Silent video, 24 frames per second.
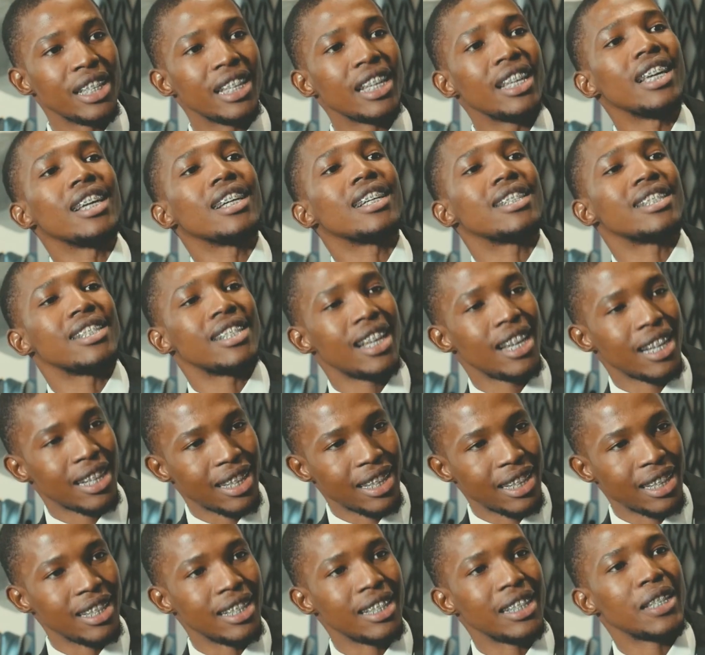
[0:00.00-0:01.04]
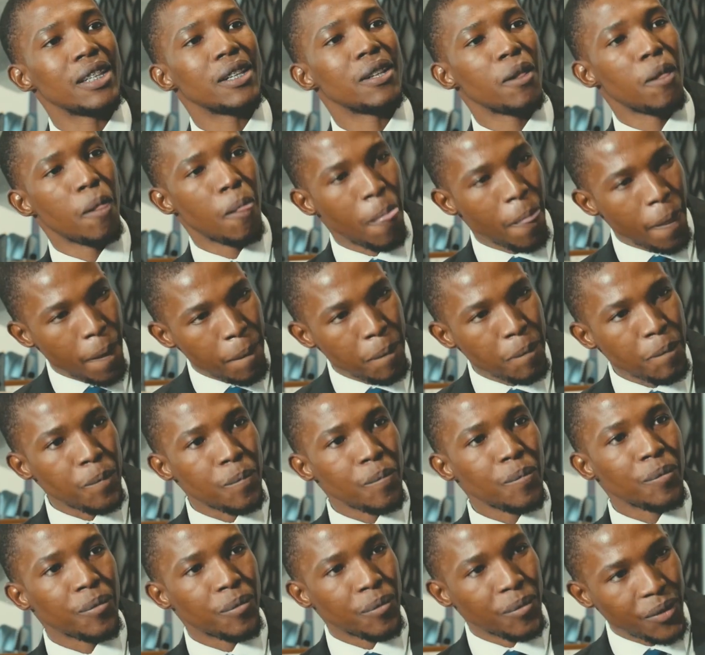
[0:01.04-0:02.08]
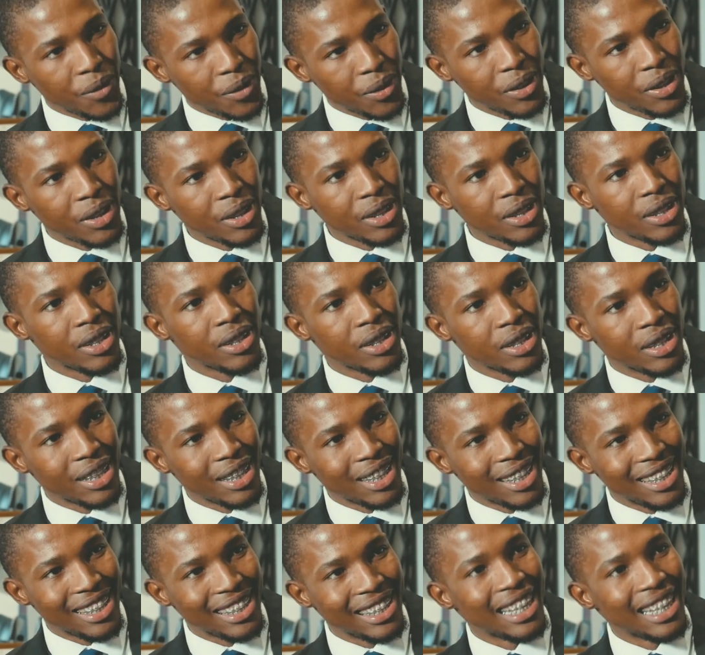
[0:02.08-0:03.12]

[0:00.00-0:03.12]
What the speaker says: internal architecture of the design.